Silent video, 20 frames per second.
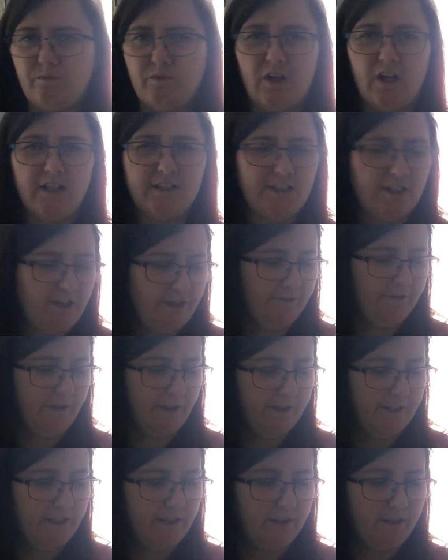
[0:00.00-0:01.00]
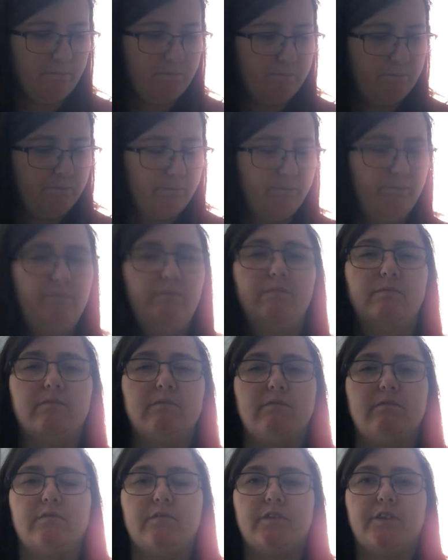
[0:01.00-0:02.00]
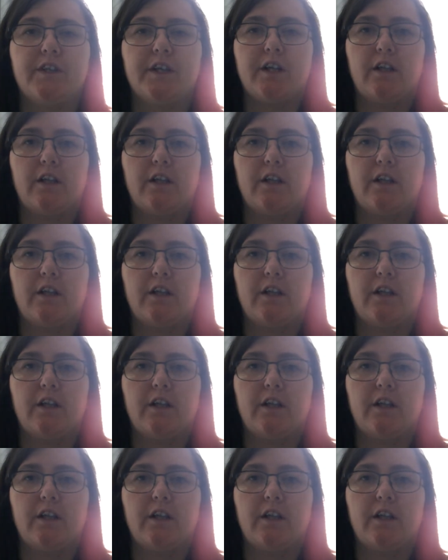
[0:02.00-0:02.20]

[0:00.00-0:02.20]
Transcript: I don't know, I think the the